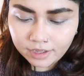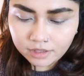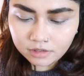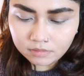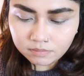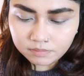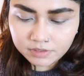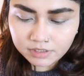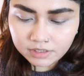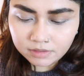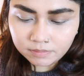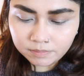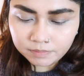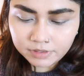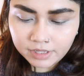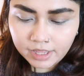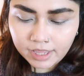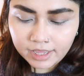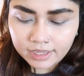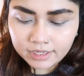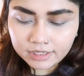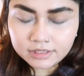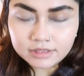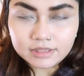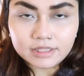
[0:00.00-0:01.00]
I'll be
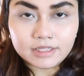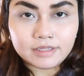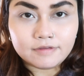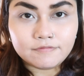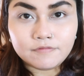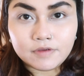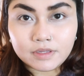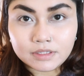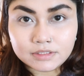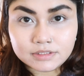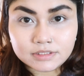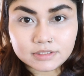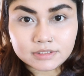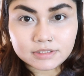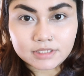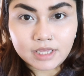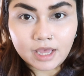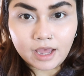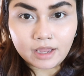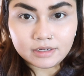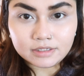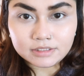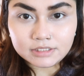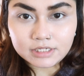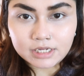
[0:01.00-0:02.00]
applying the Faces
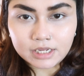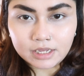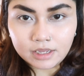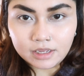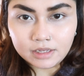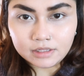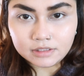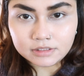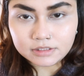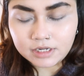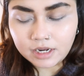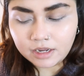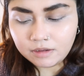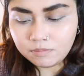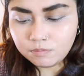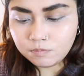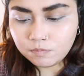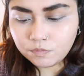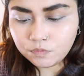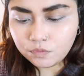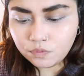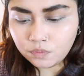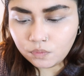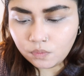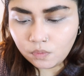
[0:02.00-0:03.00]
Canada Ultime
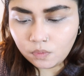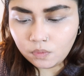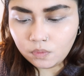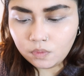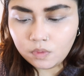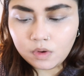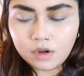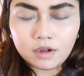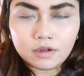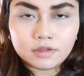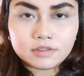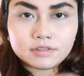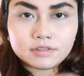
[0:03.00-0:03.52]
Pro